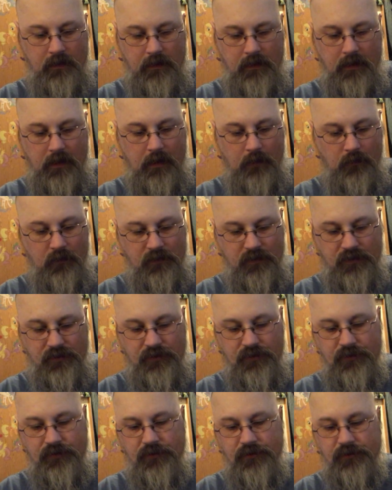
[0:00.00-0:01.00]
It was
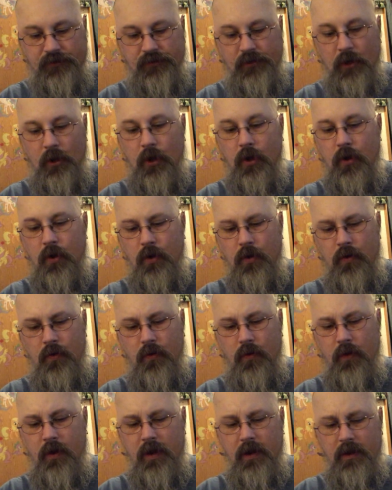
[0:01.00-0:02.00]

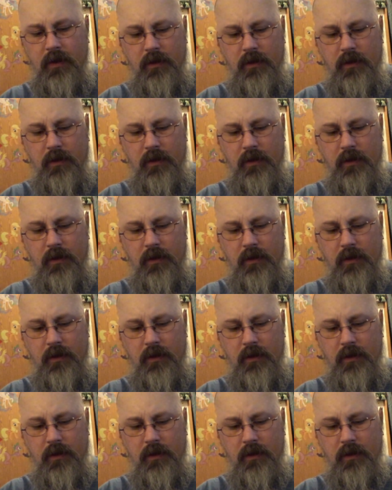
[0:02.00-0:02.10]
so